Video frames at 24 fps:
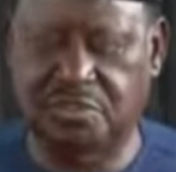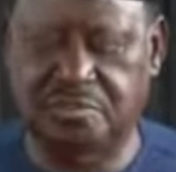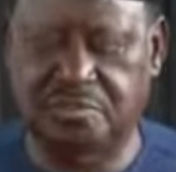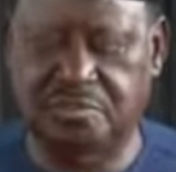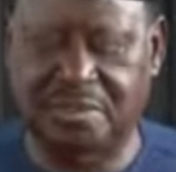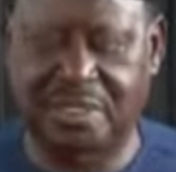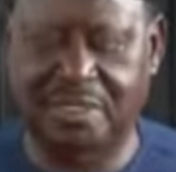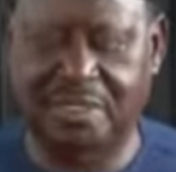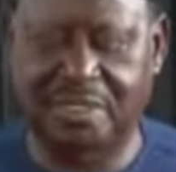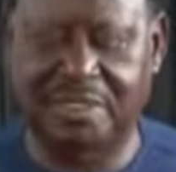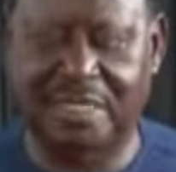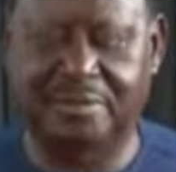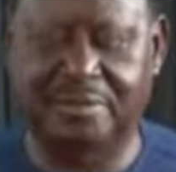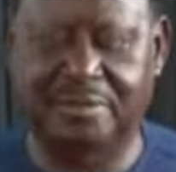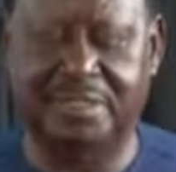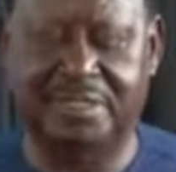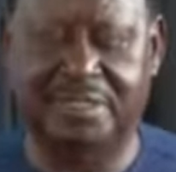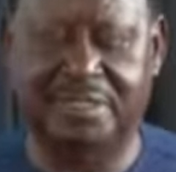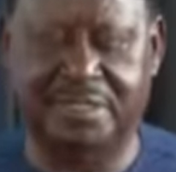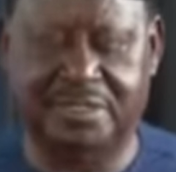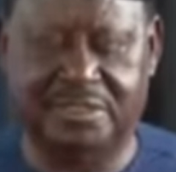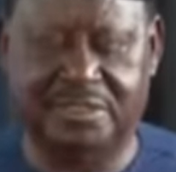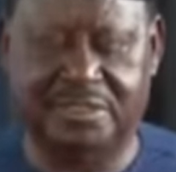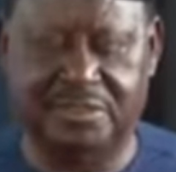my
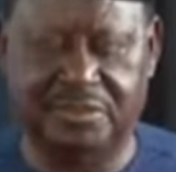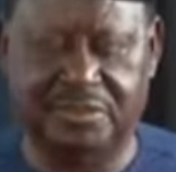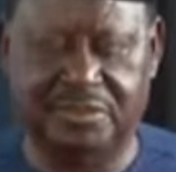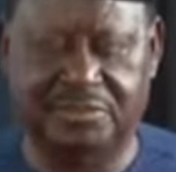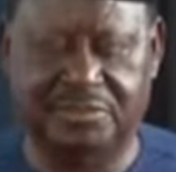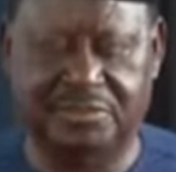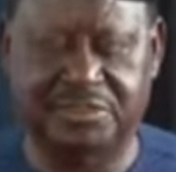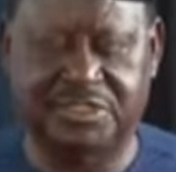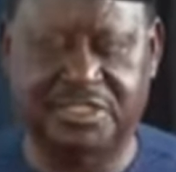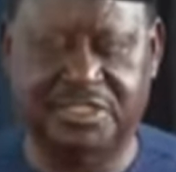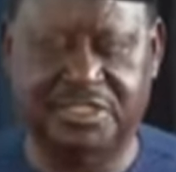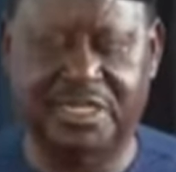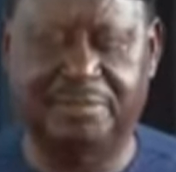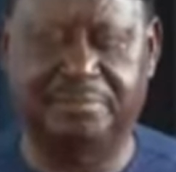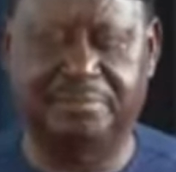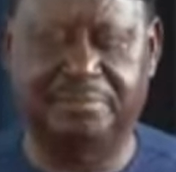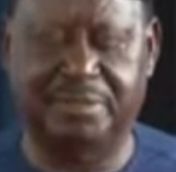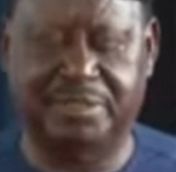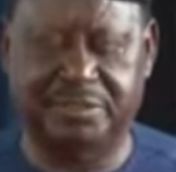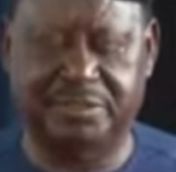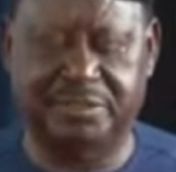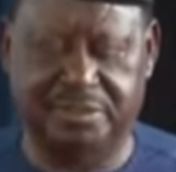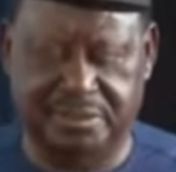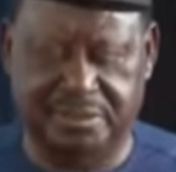cabinet of
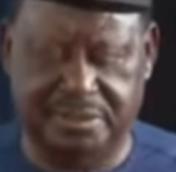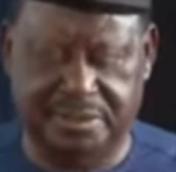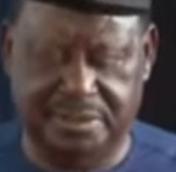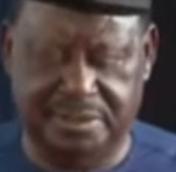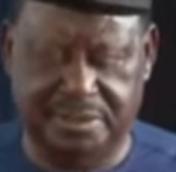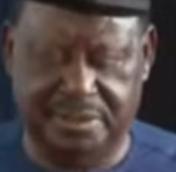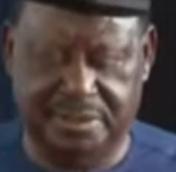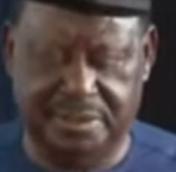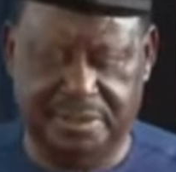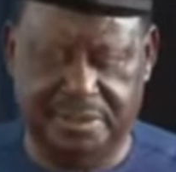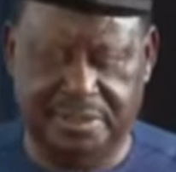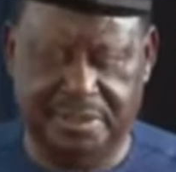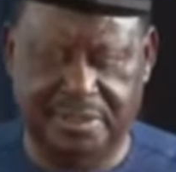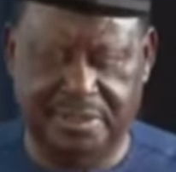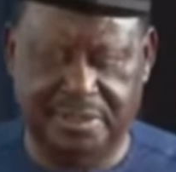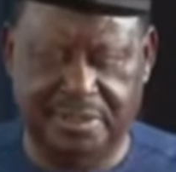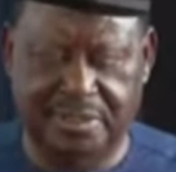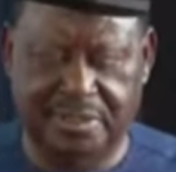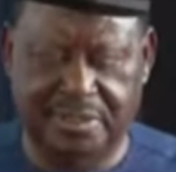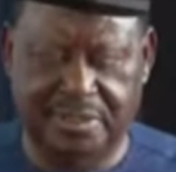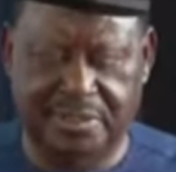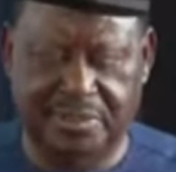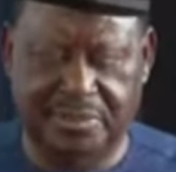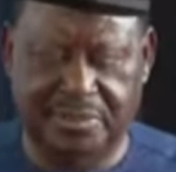chairpersons
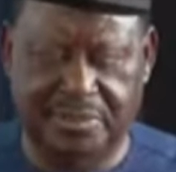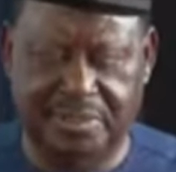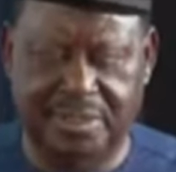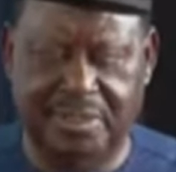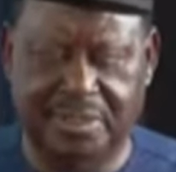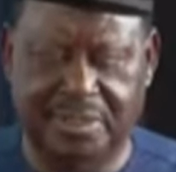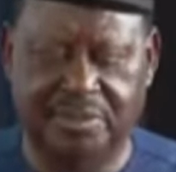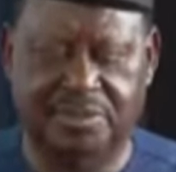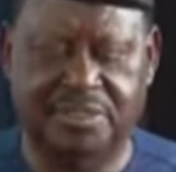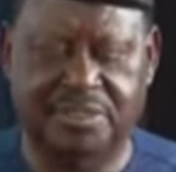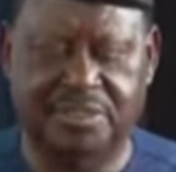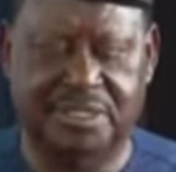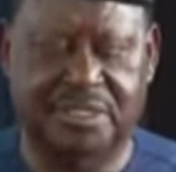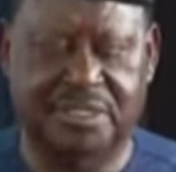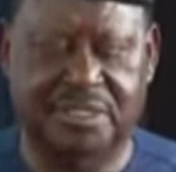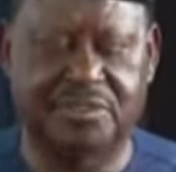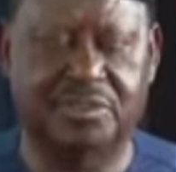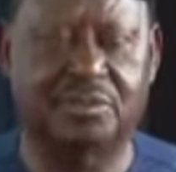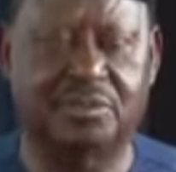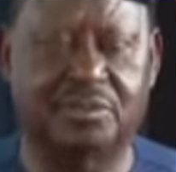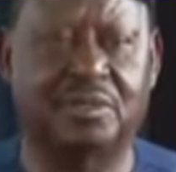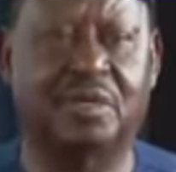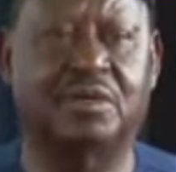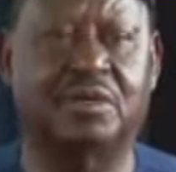with a continental
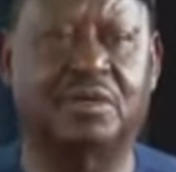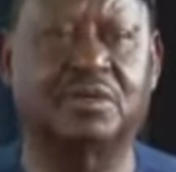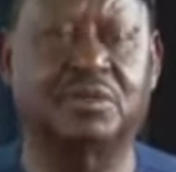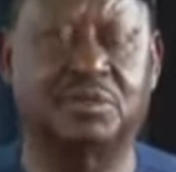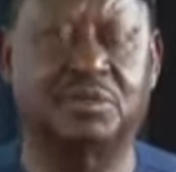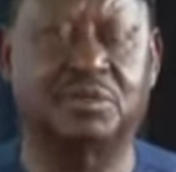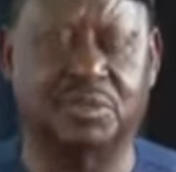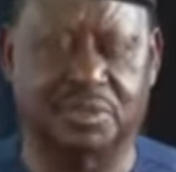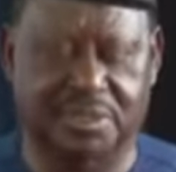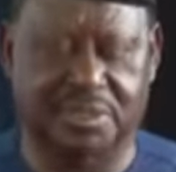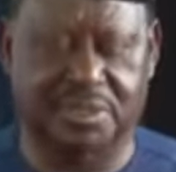outlook.